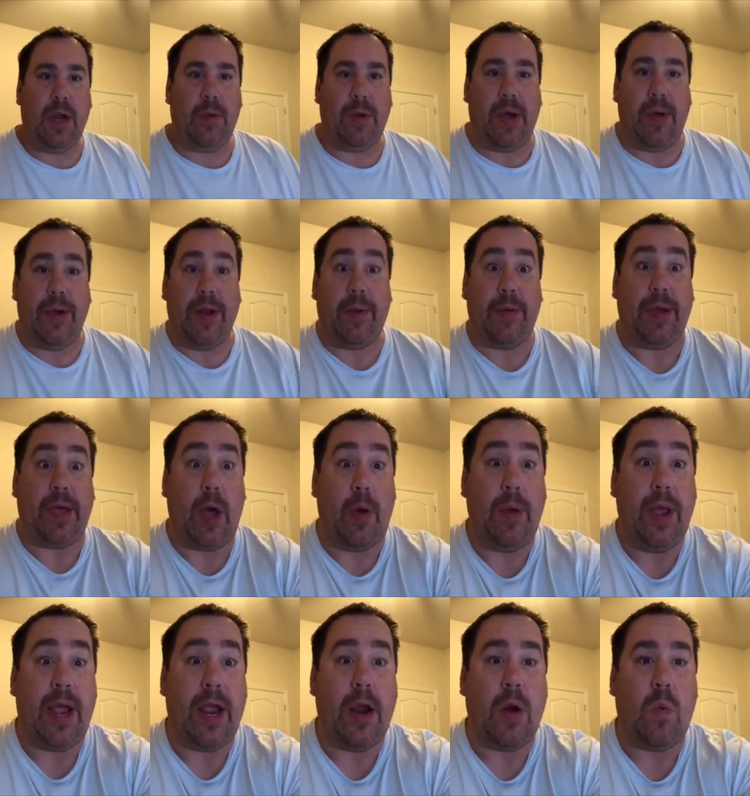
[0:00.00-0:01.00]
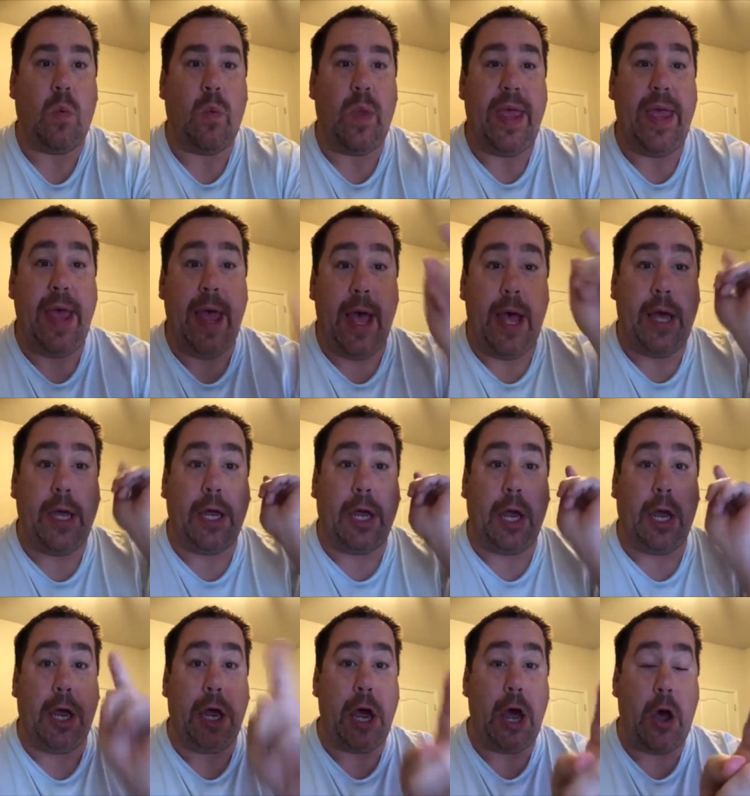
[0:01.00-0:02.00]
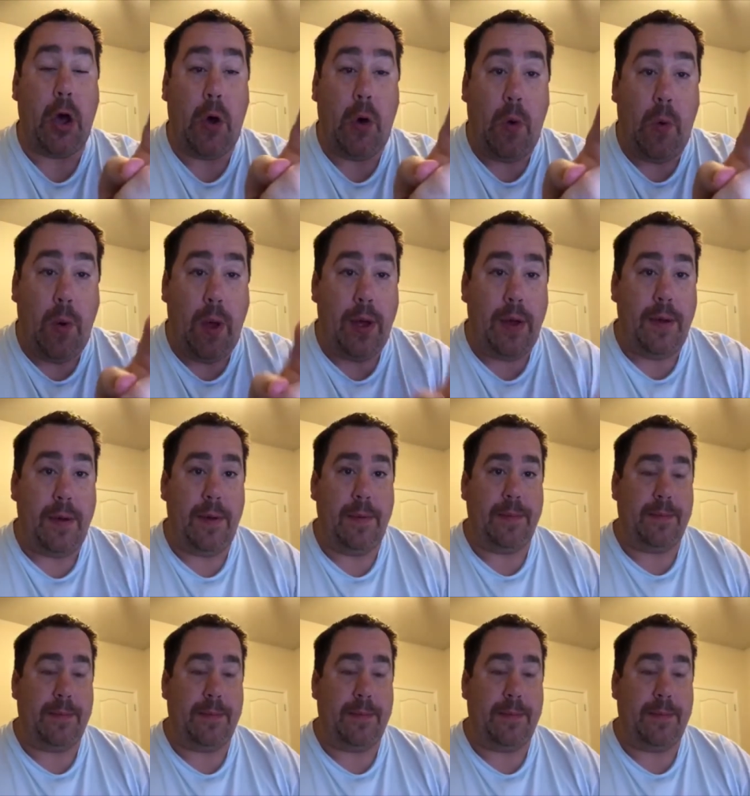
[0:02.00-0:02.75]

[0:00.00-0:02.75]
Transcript: Here we go, here we go, here we go.